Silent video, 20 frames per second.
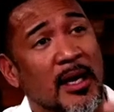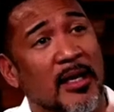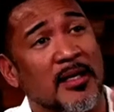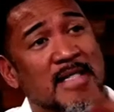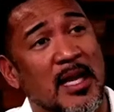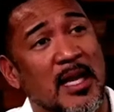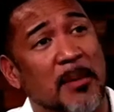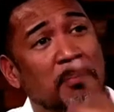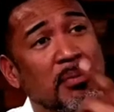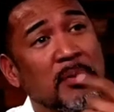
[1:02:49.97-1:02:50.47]
and
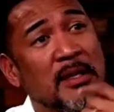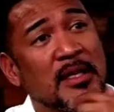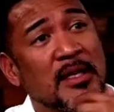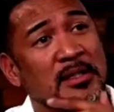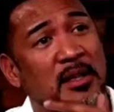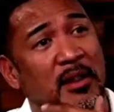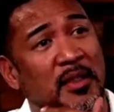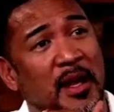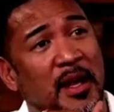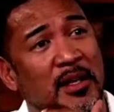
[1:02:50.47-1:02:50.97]
say
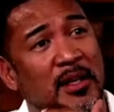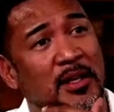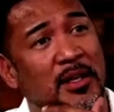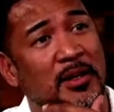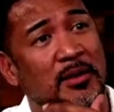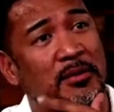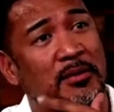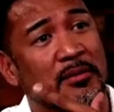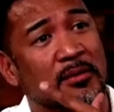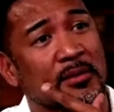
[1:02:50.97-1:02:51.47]
please and thank
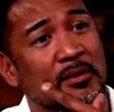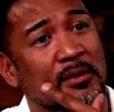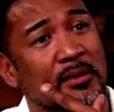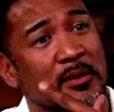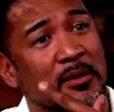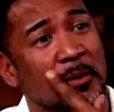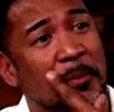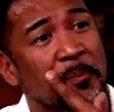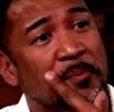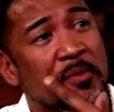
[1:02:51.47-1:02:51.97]
you.
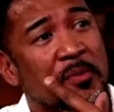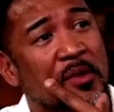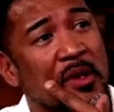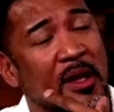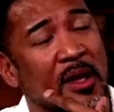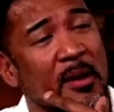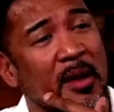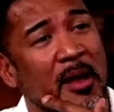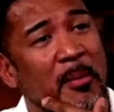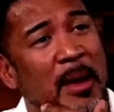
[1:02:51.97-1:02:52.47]
Right.
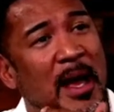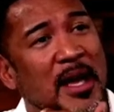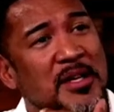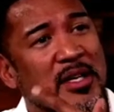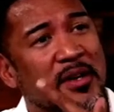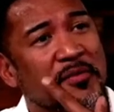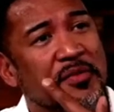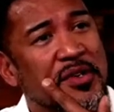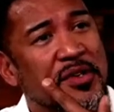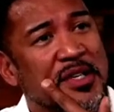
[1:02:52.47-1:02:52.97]
Absolutely.
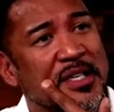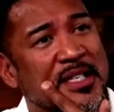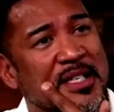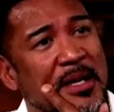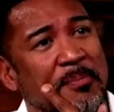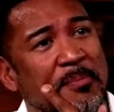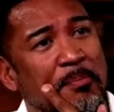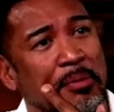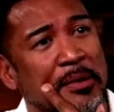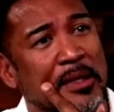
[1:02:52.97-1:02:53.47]
Imagine if you just
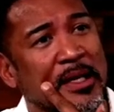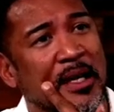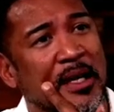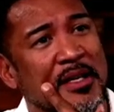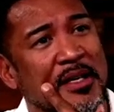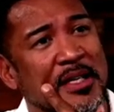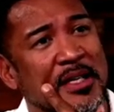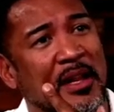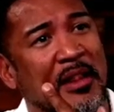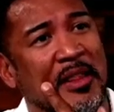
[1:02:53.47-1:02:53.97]
said
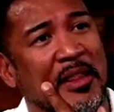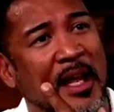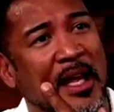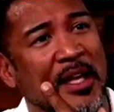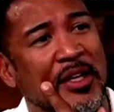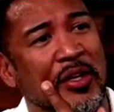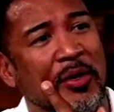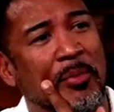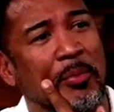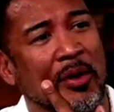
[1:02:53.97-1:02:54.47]
please and
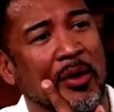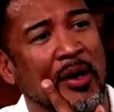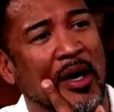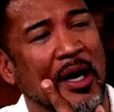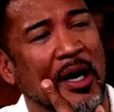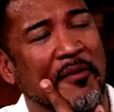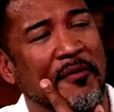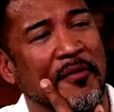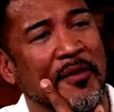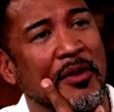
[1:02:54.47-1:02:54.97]
thank you more
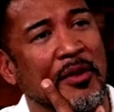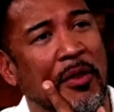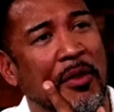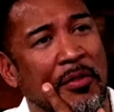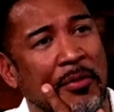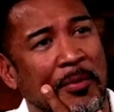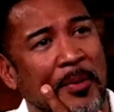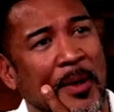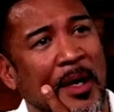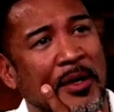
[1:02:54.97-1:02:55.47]
often
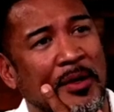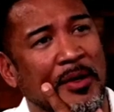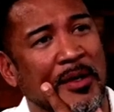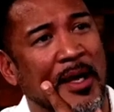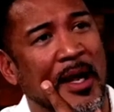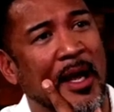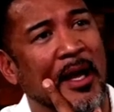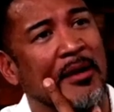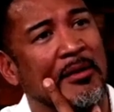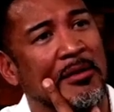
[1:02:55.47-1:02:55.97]
throughout your
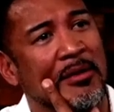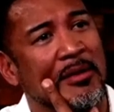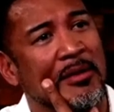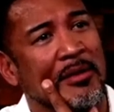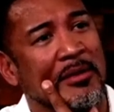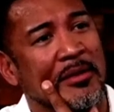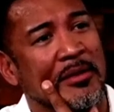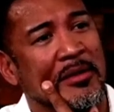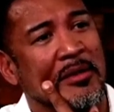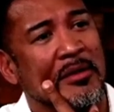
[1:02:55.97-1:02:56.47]
day
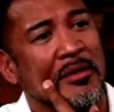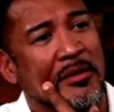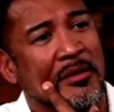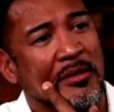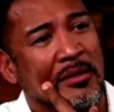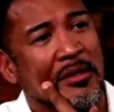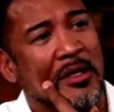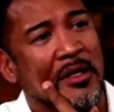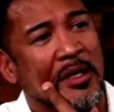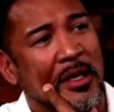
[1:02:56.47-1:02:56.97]

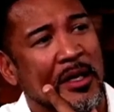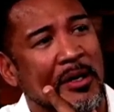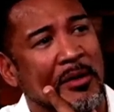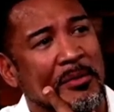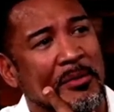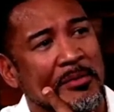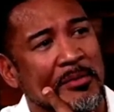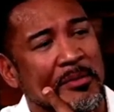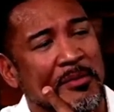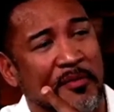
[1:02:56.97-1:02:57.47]
you
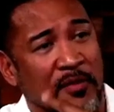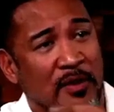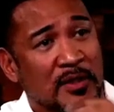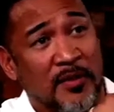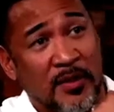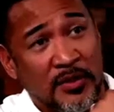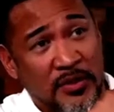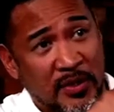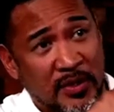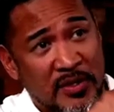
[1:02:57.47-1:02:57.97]
know first
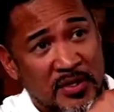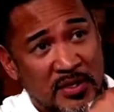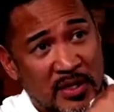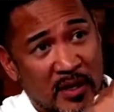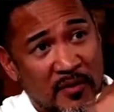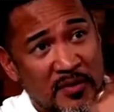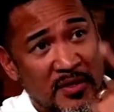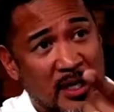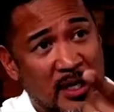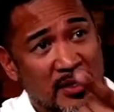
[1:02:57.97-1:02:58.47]
of all to
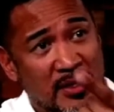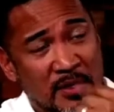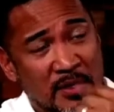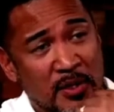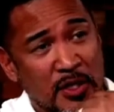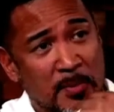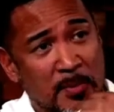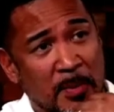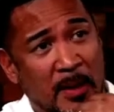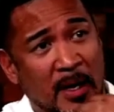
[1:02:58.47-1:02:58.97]
yourself second to
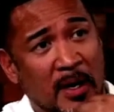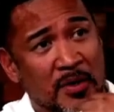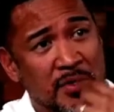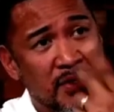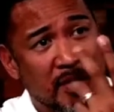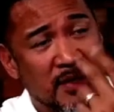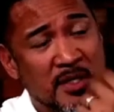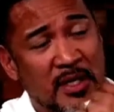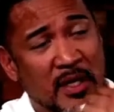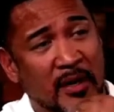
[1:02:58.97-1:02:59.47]
your spouse
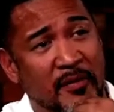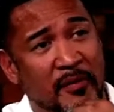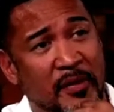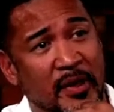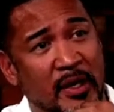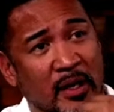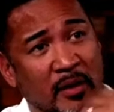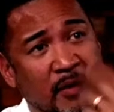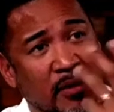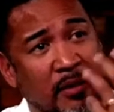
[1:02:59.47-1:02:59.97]
your
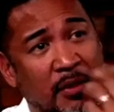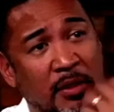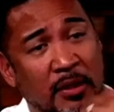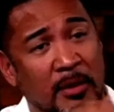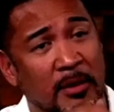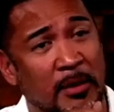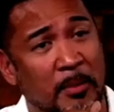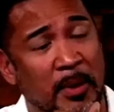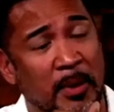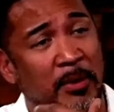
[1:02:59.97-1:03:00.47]
significant other and
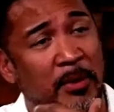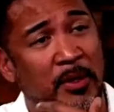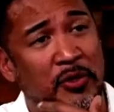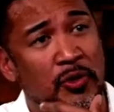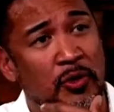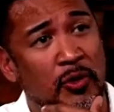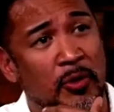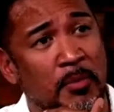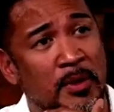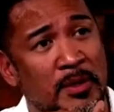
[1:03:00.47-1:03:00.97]
third to people that
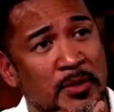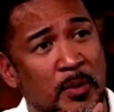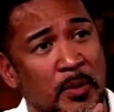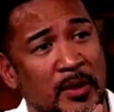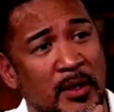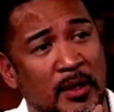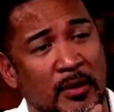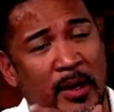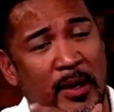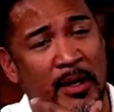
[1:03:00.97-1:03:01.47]
you do business
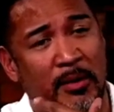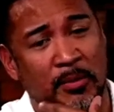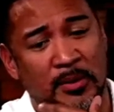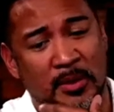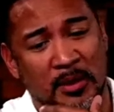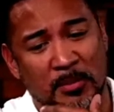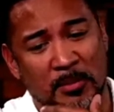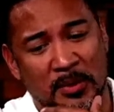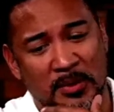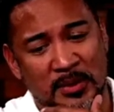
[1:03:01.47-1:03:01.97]
with and interact with
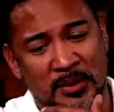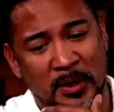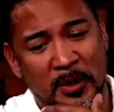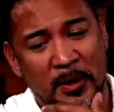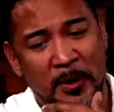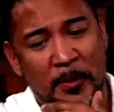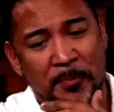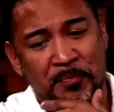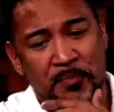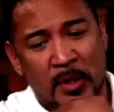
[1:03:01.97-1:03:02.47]
the most
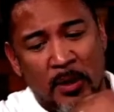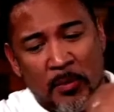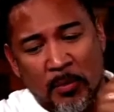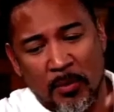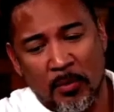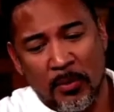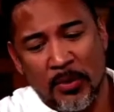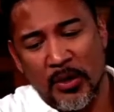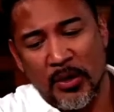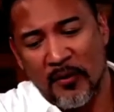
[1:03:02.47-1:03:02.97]

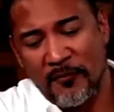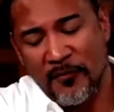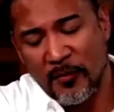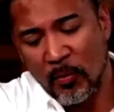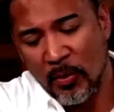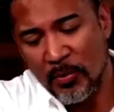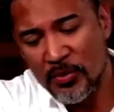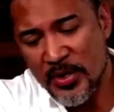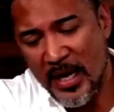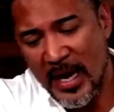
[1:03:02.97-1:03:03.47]
R- rodolfo
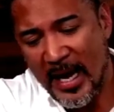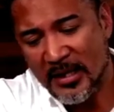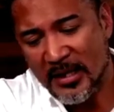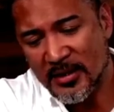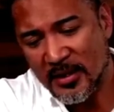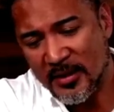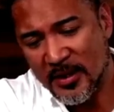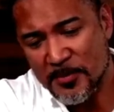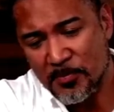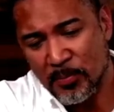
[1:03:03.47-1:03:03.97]
what would you add
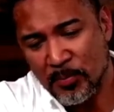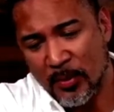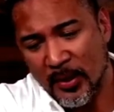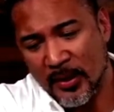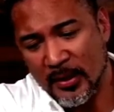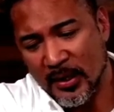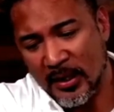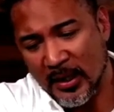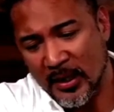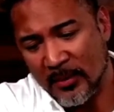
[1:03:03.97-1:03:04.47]
to this
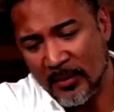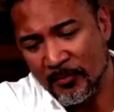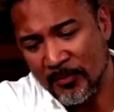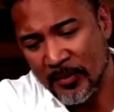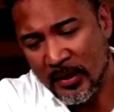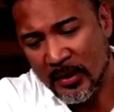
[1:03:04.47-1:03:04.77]
point um,